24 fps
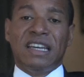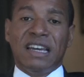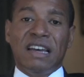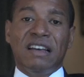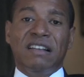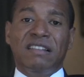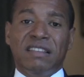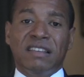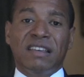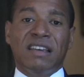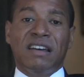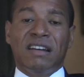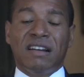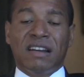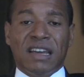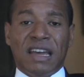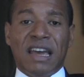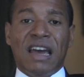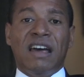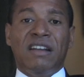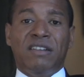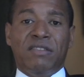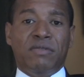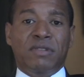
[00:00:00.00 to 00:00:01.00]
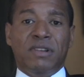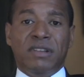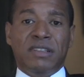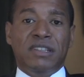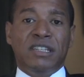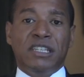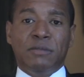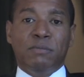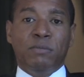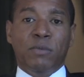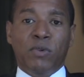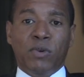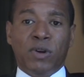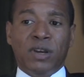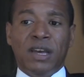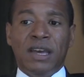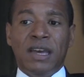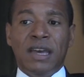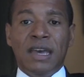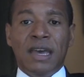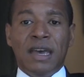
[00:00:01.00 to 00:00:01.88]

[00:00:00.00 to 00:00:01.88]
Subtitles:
in healthcare can read this book.